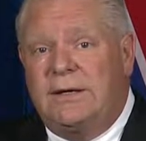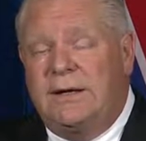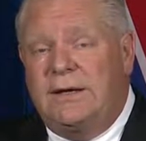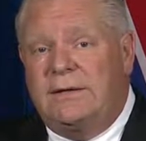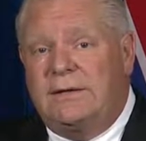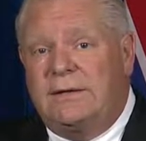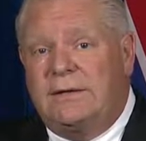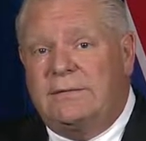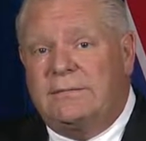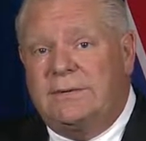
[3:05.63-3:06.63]
And,
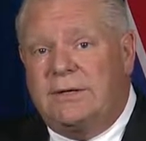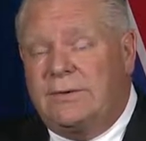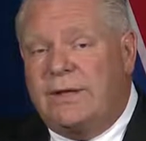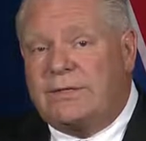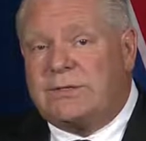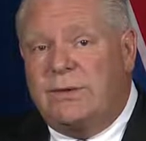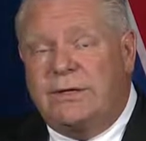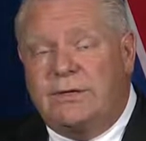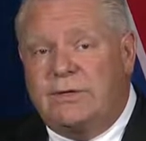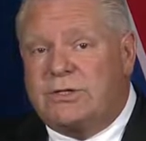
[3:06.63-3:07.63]
you know, that's the way
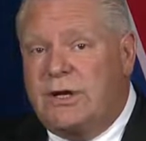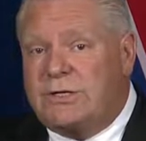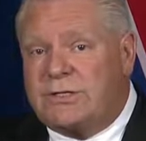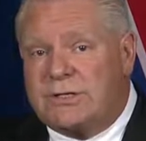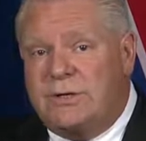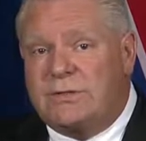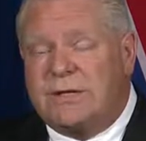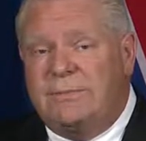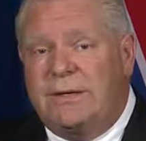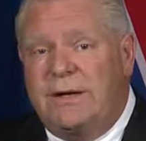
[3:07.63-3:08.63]
negotiations go
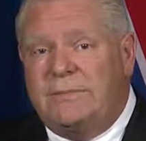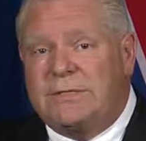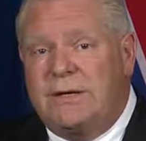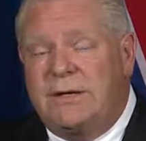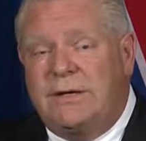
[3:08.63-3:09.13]
sometimes.